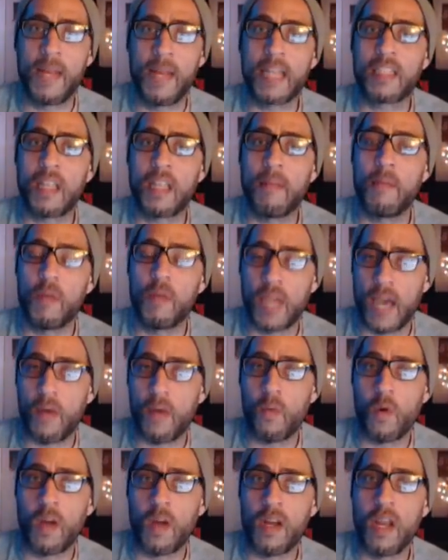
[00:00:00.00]
Next time you
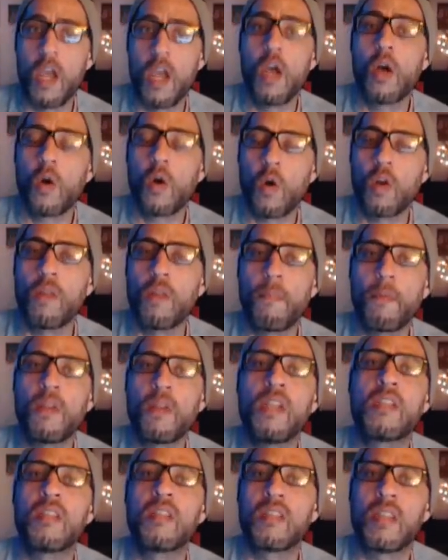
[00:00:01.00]
get one, call the
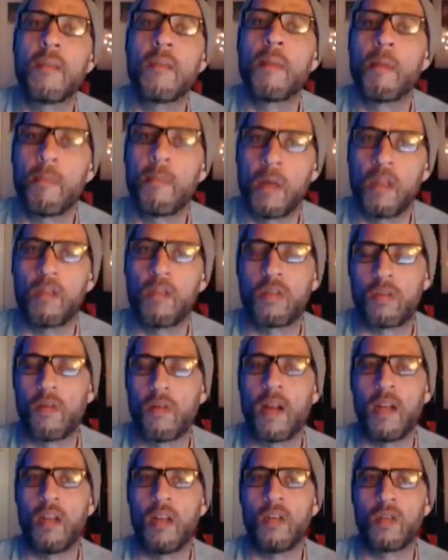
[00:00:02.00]
police and say, My mother's
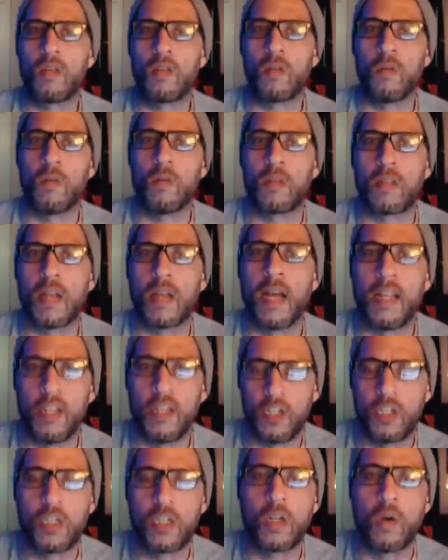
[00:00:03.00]
threatening suicide.
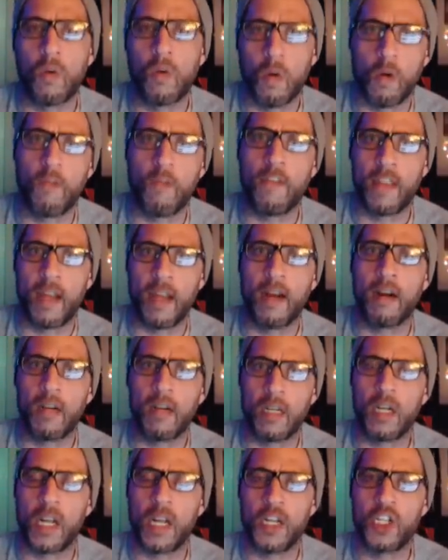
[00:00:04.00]
You should go over there
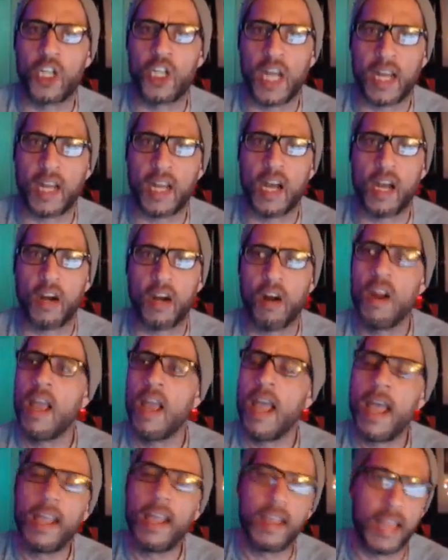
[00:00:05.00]
and, and check on her
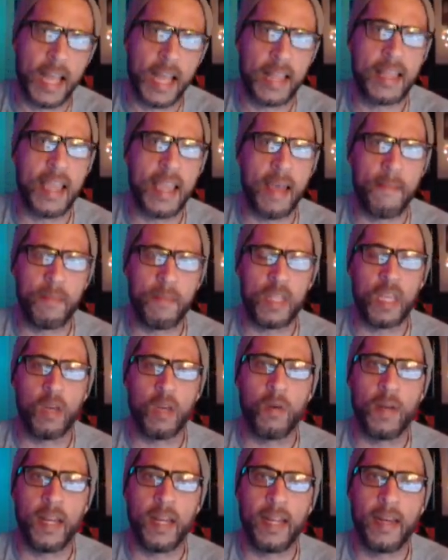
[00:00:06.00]
and let them
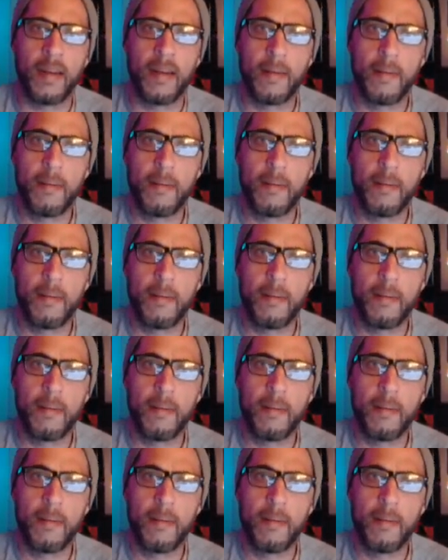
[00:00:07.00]
deal with it.